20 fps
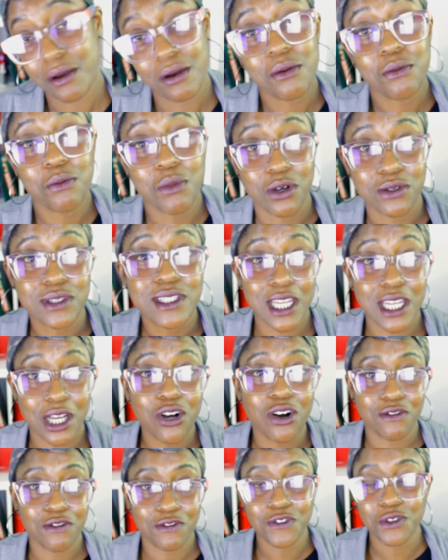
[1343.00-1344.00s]
Well,
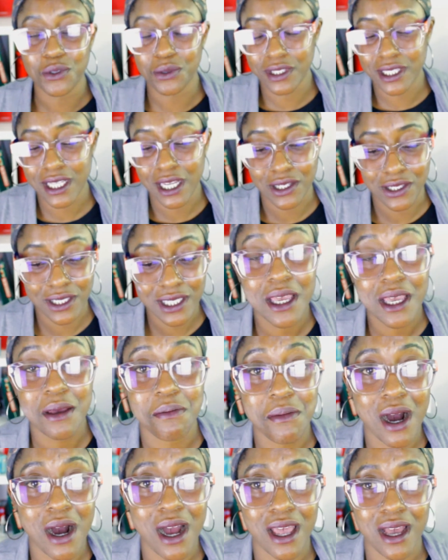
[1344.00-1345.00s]
stick-on false nails in
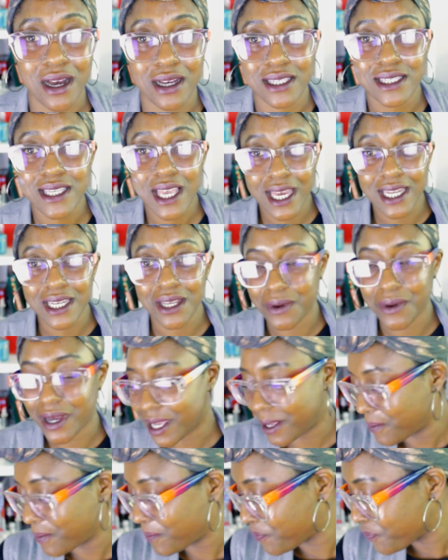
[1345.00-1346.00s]
my eyes anyway.